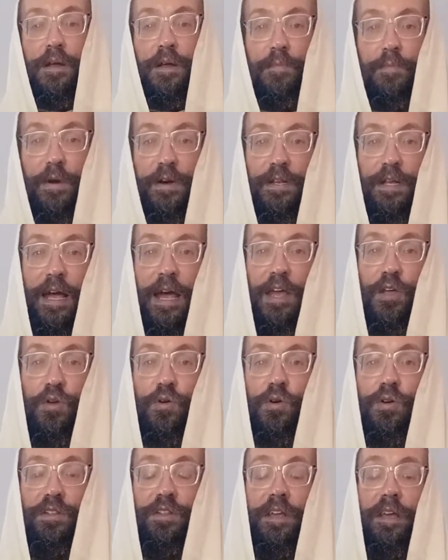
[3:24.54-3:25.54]
Mordechai
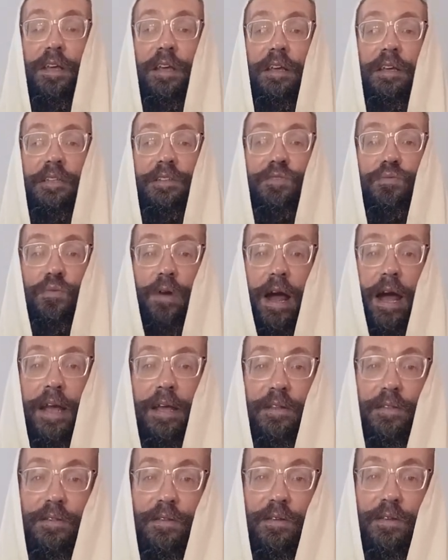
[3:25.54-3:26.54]
Yehudi is
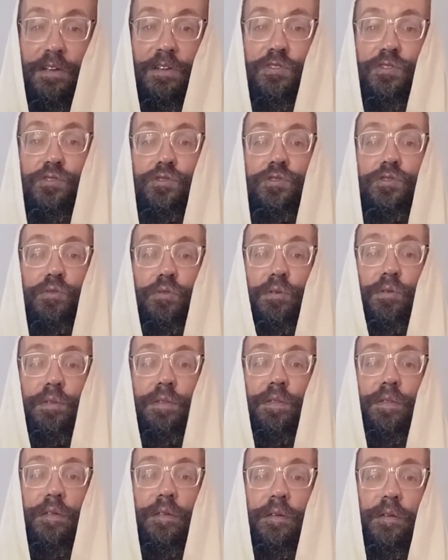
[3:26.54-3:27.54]
right, is
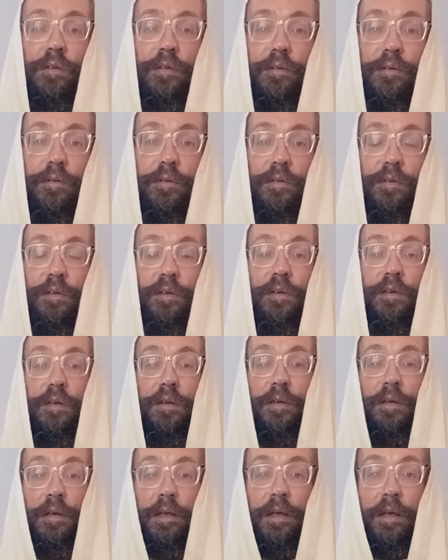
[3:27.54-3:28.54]
truth,
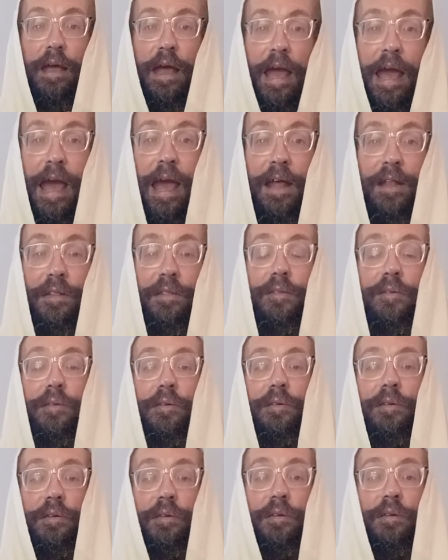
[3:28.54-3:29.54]
and
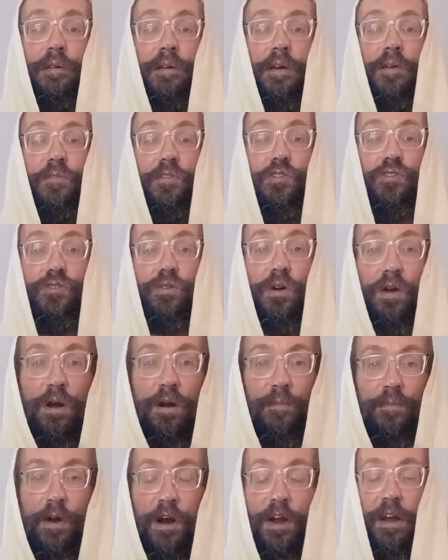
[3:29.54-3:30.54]
for sure
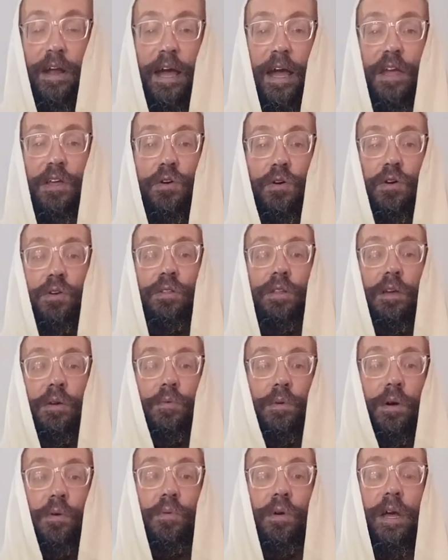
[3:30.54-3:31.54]
Mordechai Yehudi
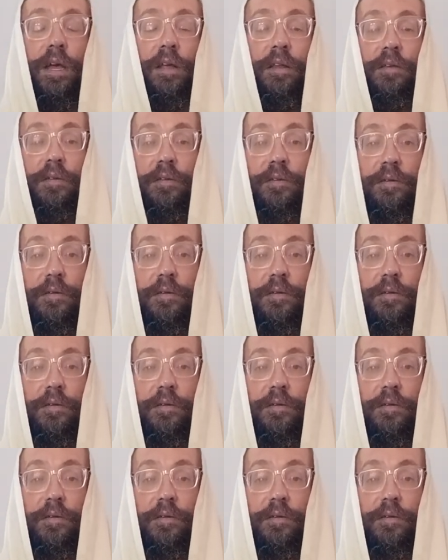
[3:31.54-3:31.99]
will win,